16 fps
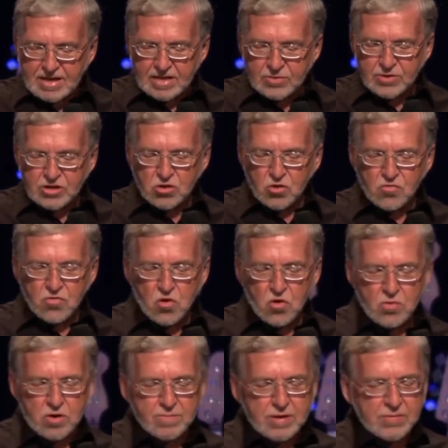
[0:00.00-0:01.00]
Can we go
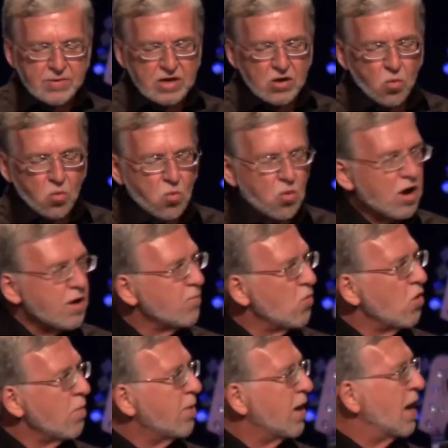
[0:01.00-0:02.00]
forward maybe one
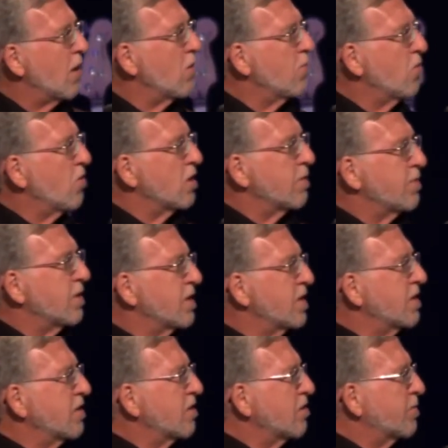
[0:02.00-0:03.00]
more PowerPoint,
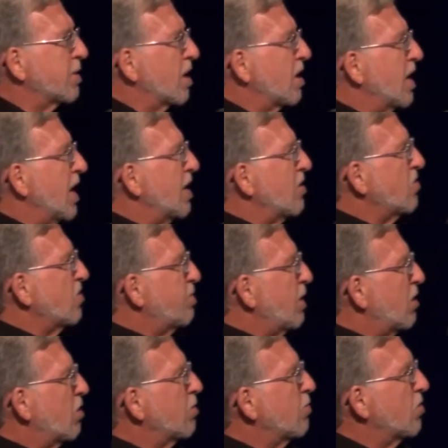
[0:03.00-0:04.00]
please? This will be our last
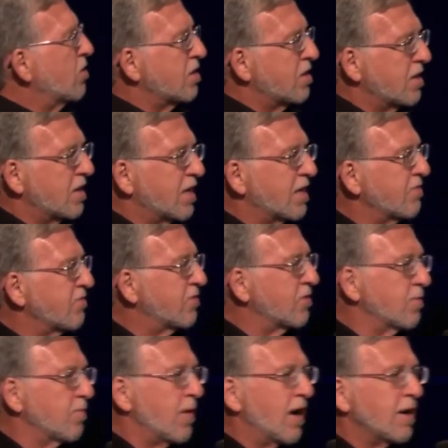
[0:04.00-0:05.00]
PowerPoint tonight
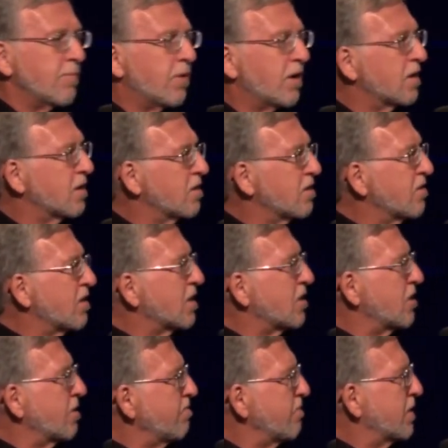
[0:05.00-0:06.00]
for my part of the
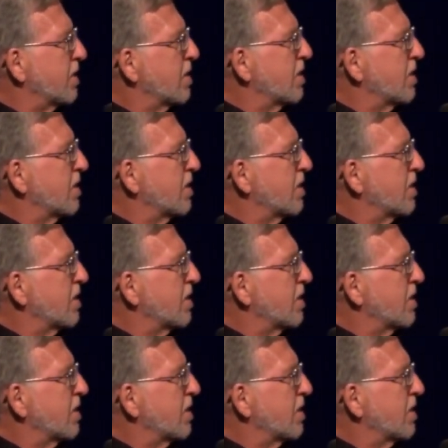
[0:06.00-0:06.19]
section.